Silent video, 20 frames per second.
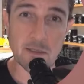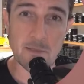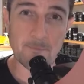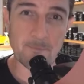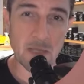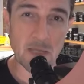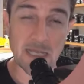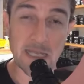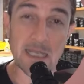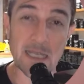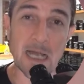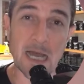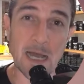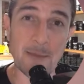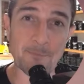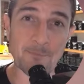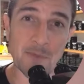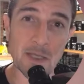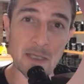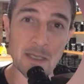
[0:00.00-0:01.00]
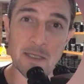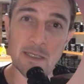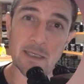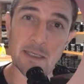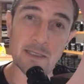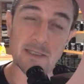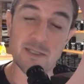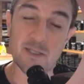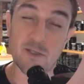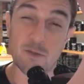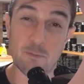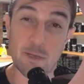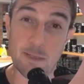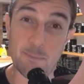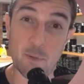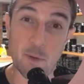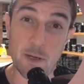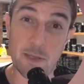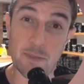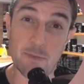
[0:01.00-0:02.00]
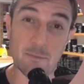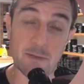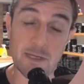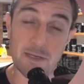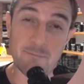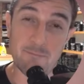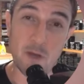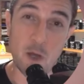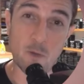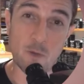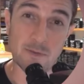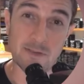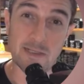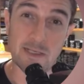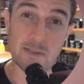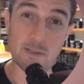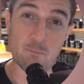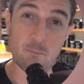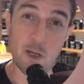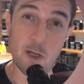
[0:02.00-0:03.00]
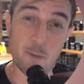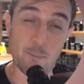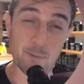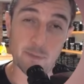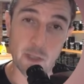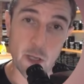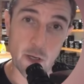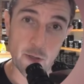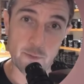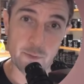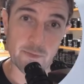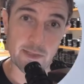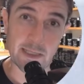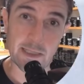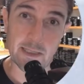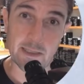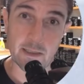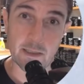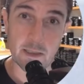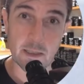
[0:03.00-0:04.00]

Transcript: here is 3.3 volts. That's well below the